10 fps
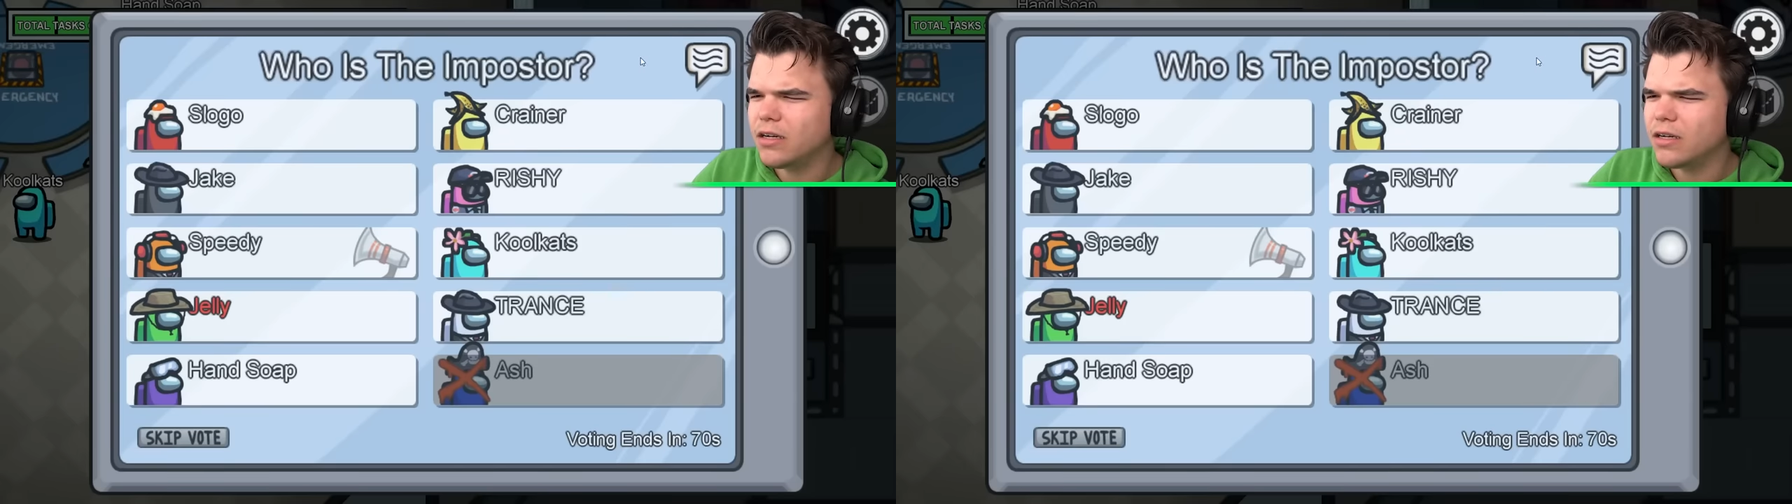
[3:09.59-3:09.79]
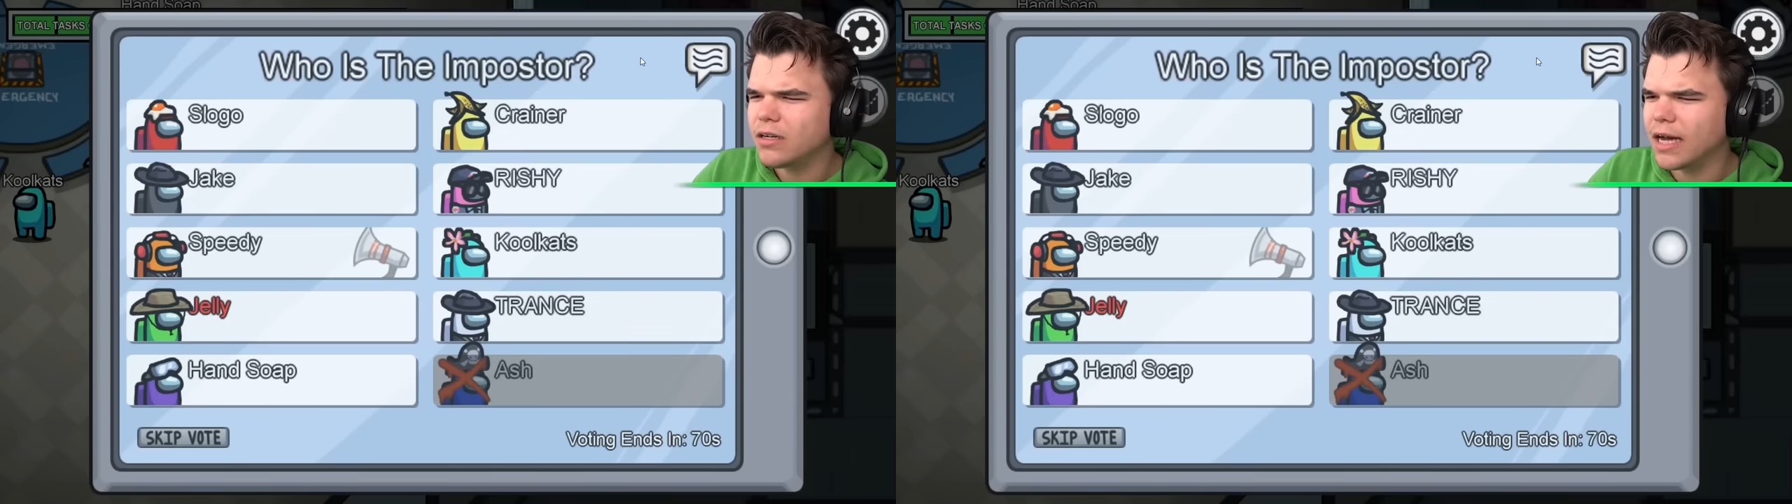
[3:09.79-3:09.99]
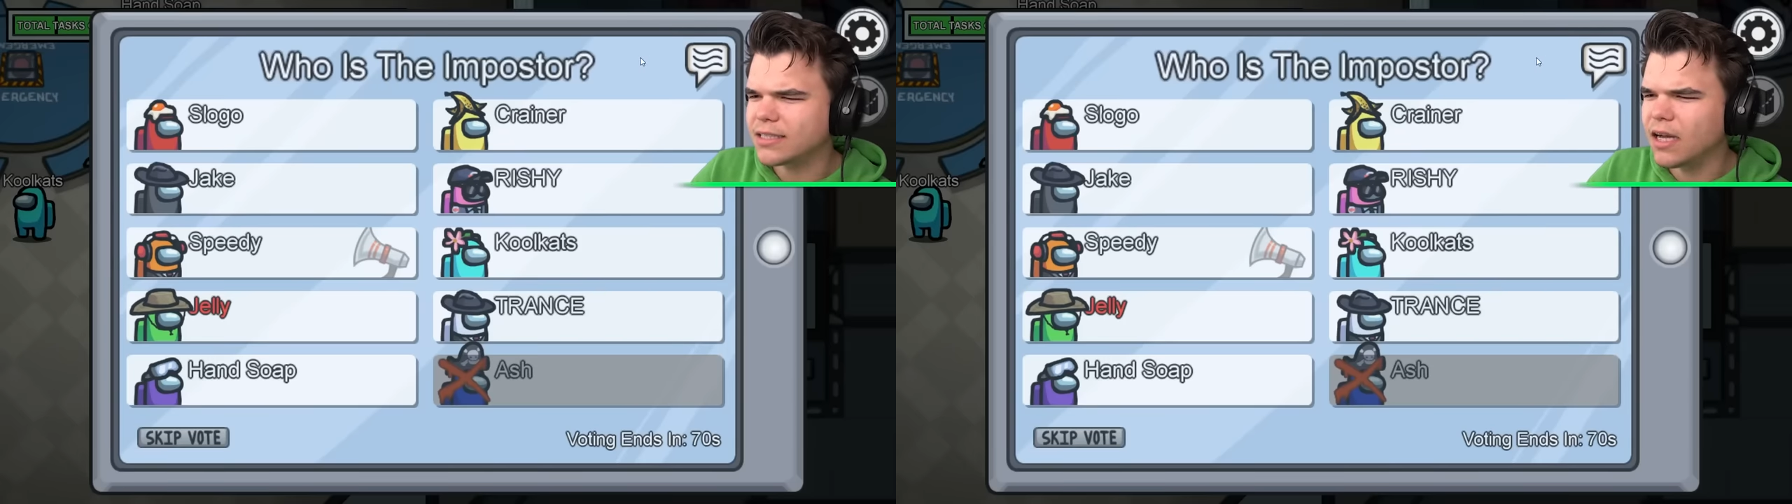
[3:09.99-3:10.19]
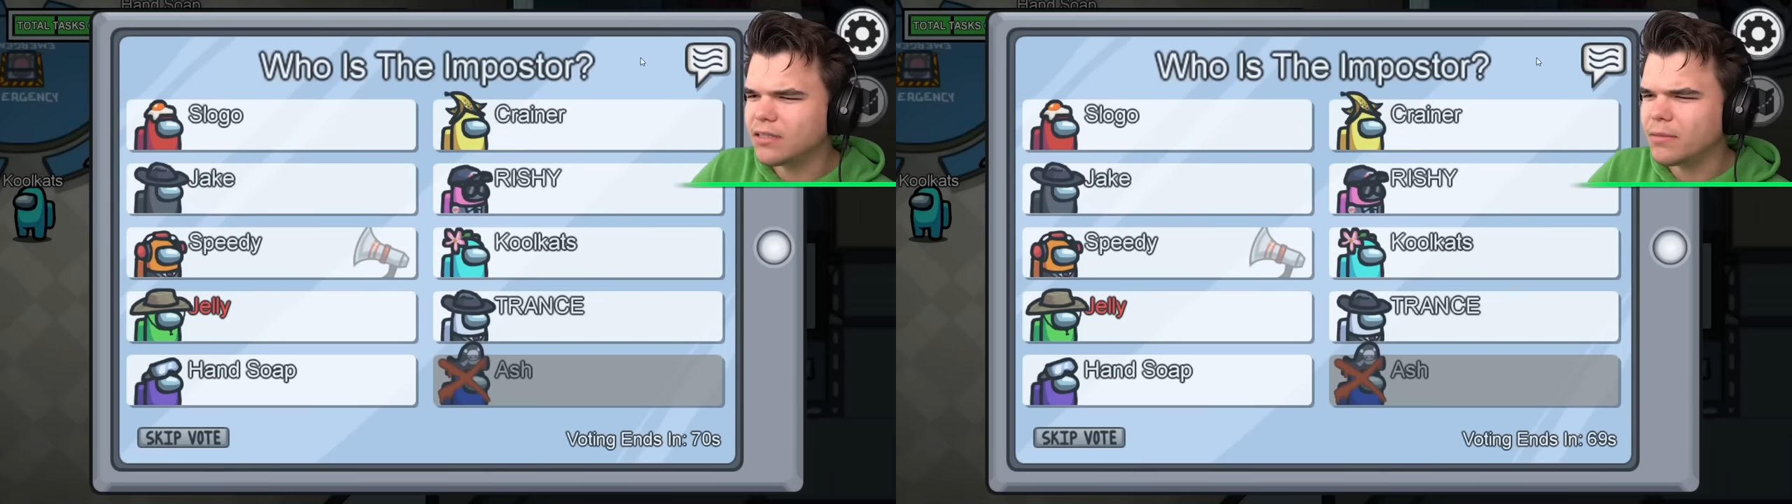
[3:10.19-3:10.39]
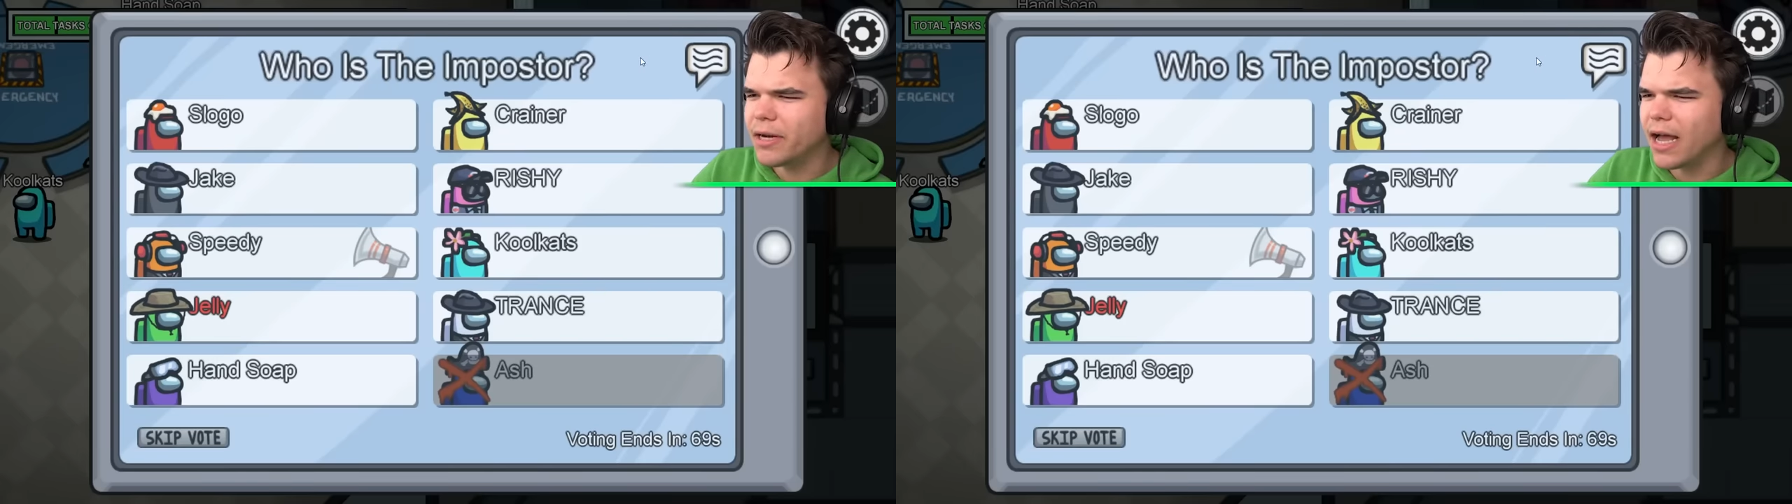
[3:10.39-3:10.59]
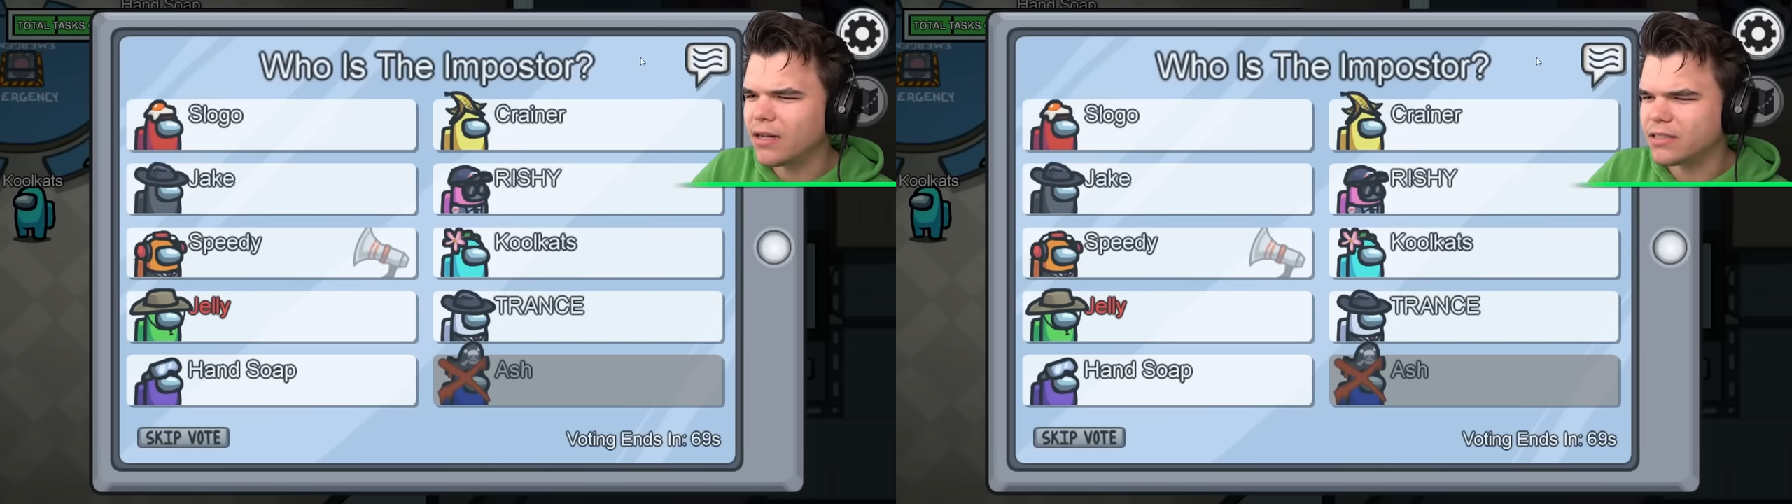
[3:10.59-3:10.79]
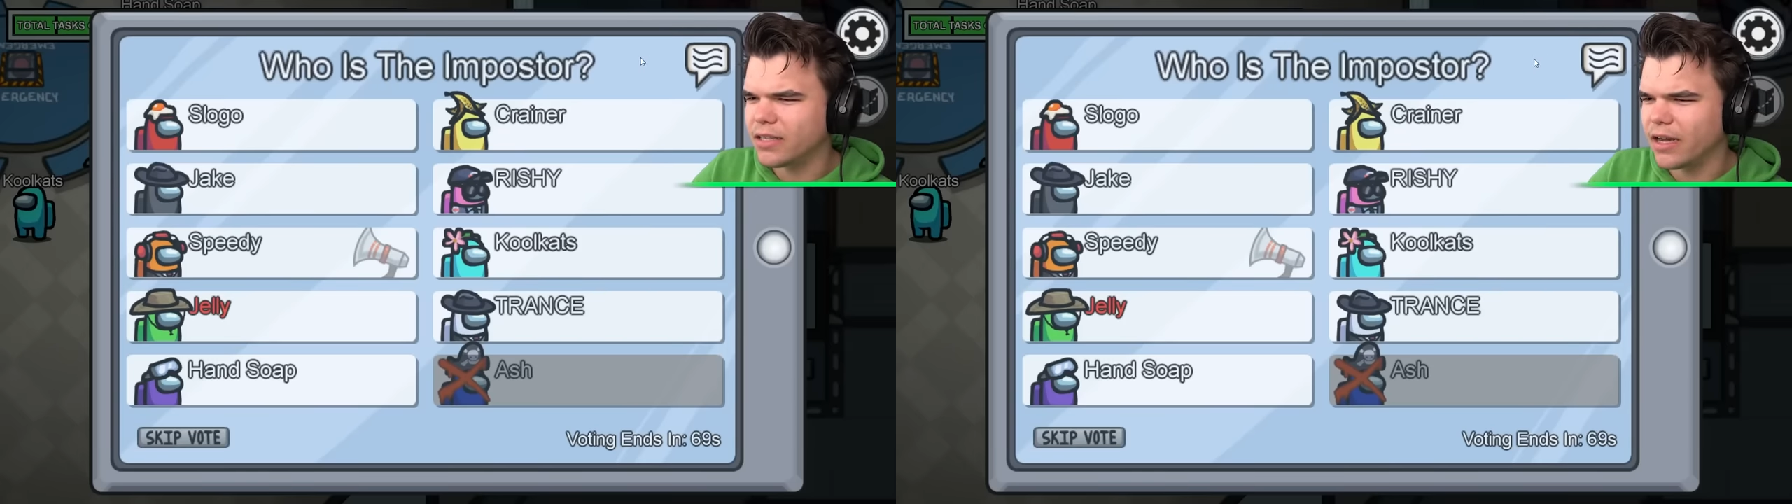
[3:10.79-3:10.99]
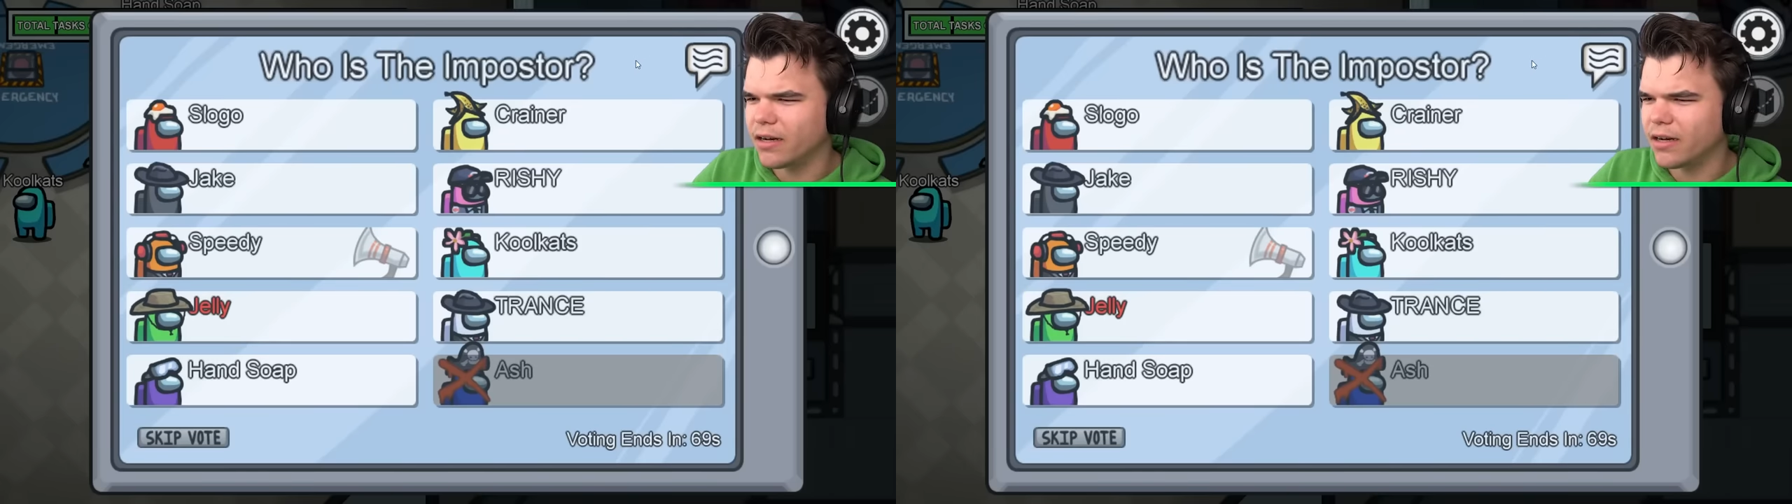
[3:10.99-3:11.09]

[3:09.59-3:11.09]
I mean, I saw somebody I've been else there.